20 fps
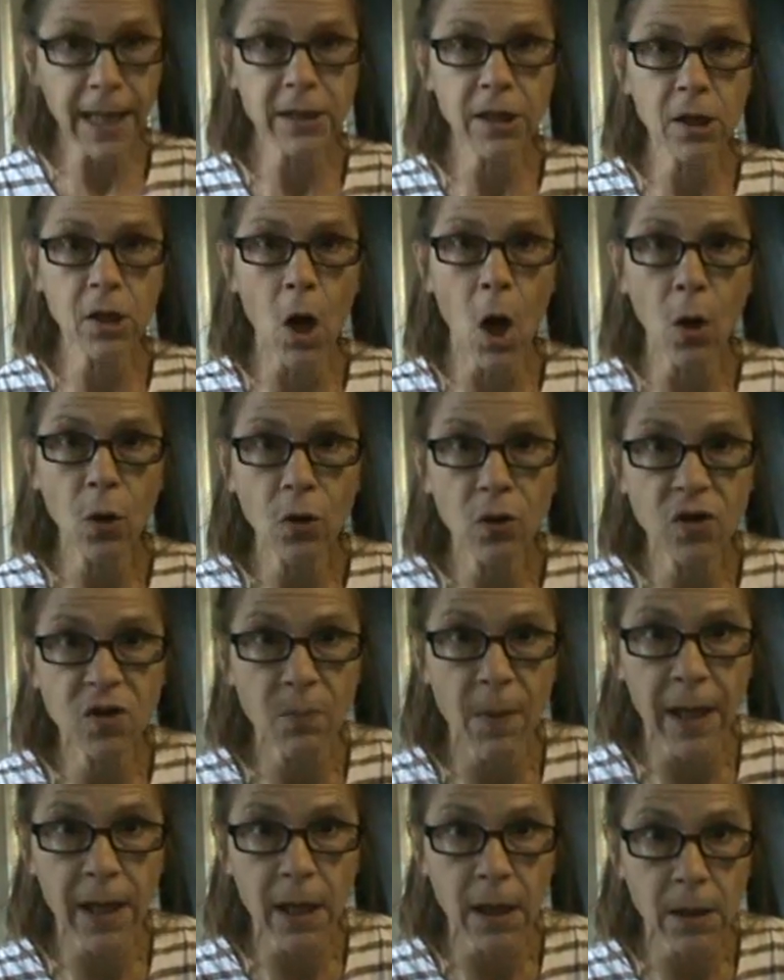like to know
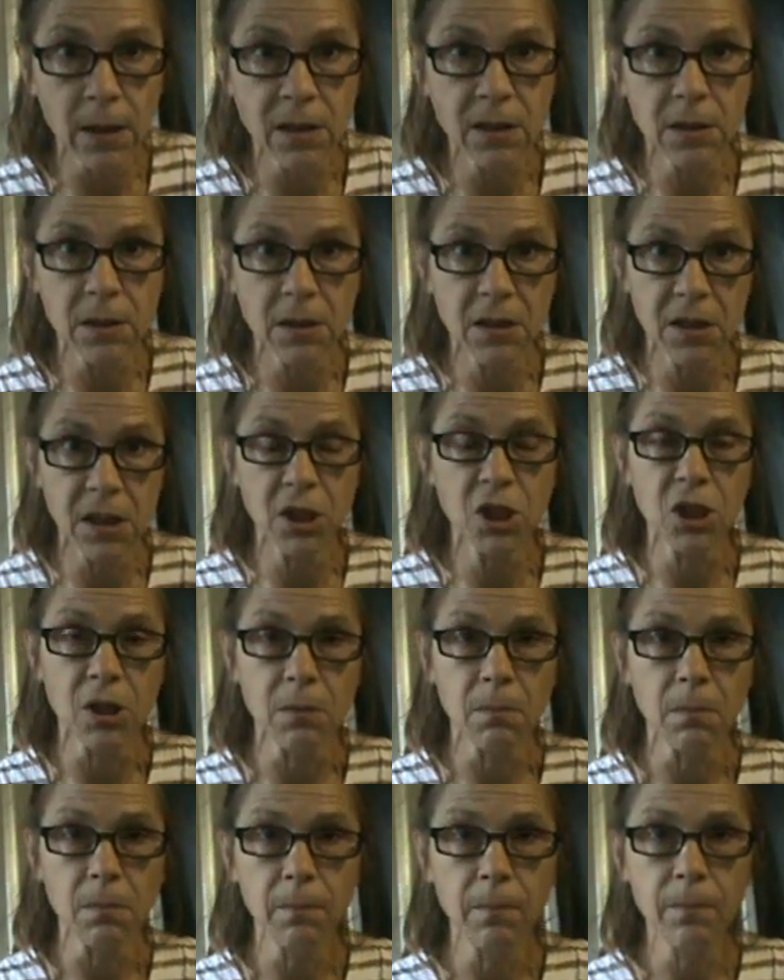who's making this
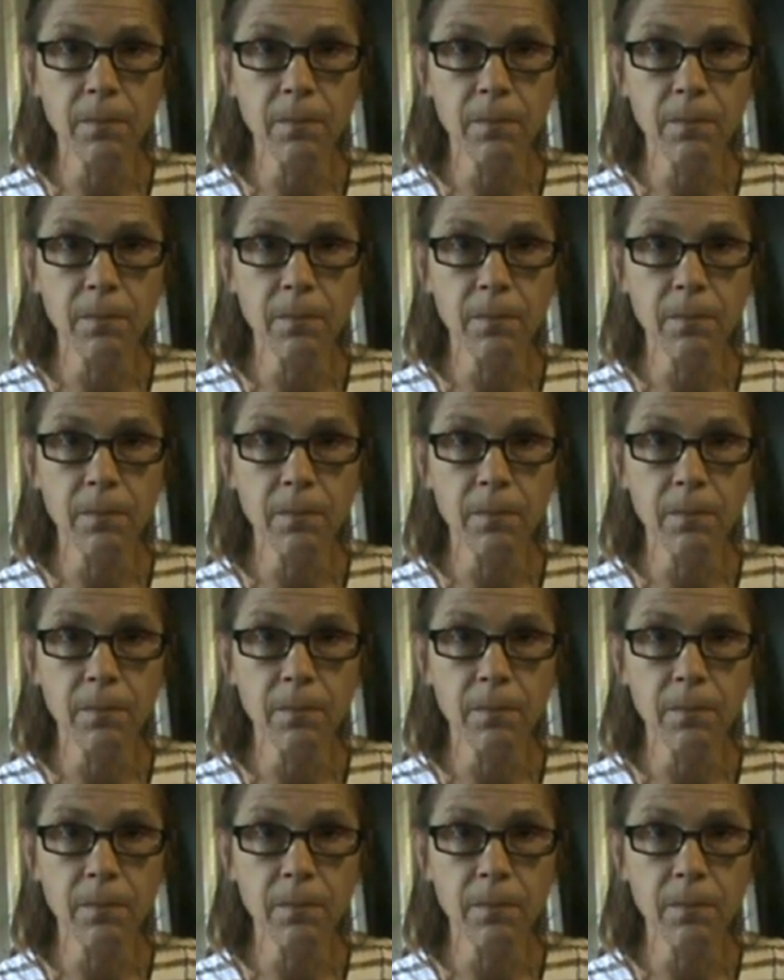decision.